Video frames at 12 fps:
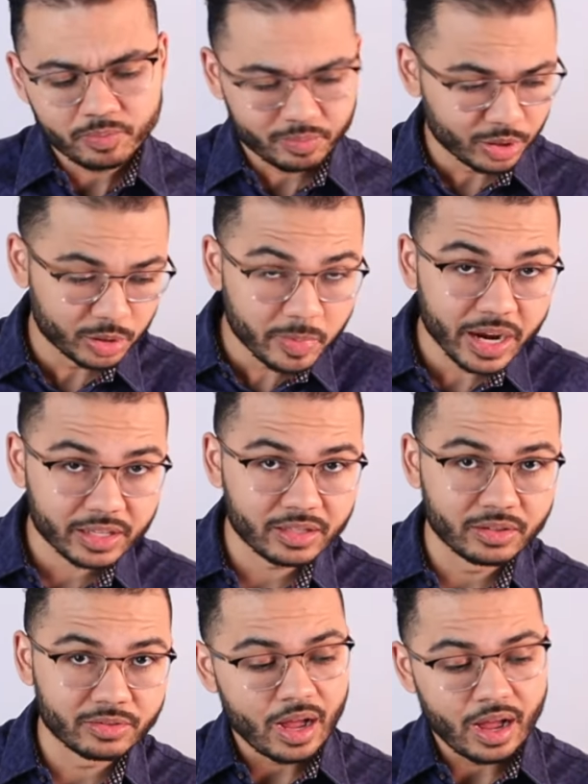
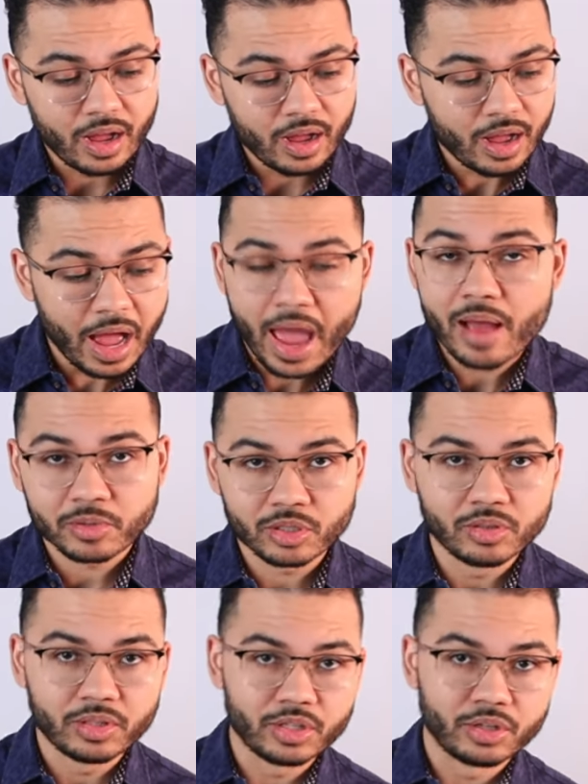perspective, uh, I
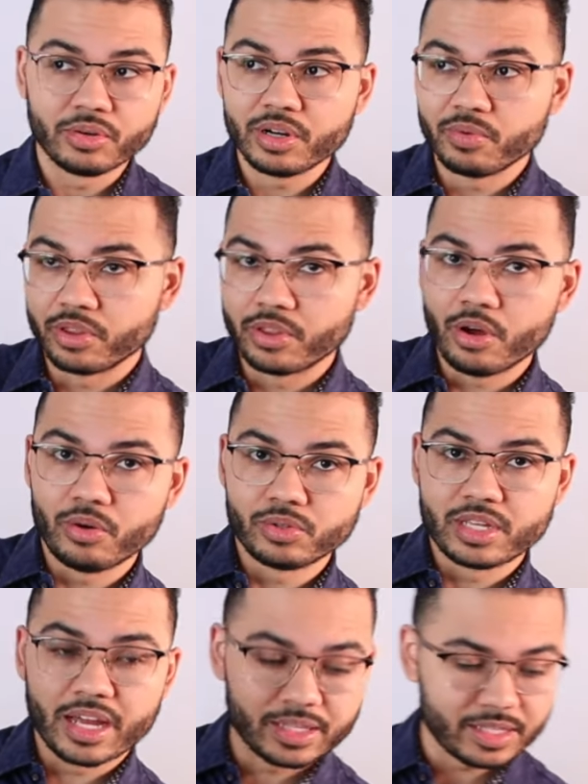absolutely agree with those
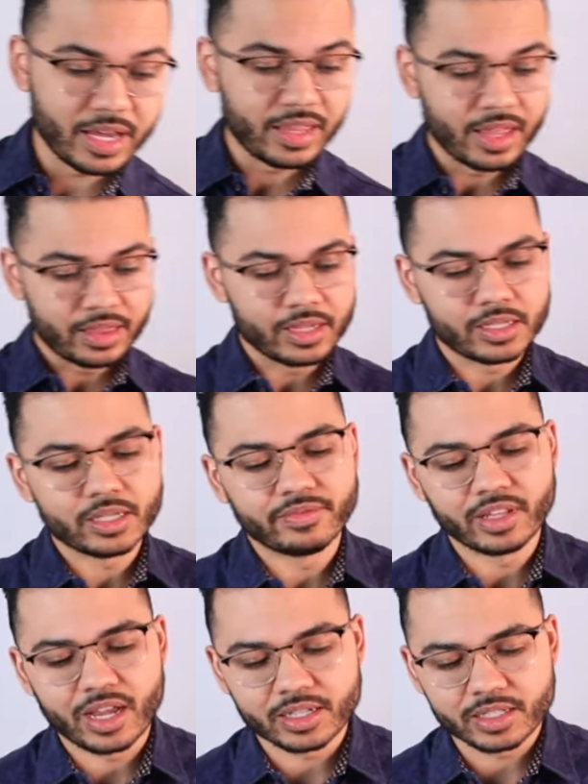that say that this is a
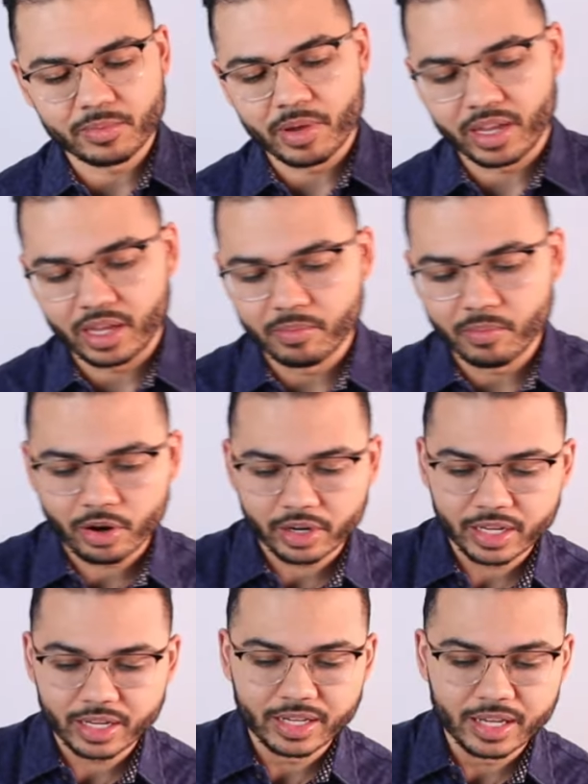velocity banking
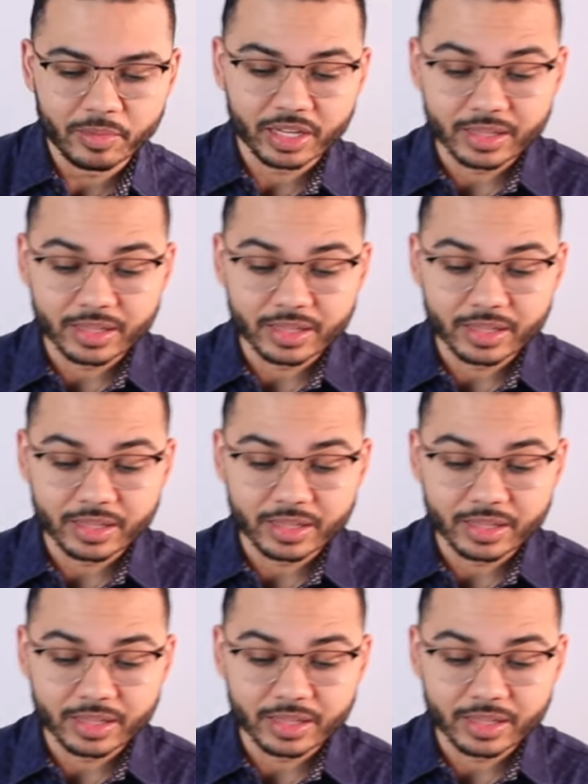marketing gimmick.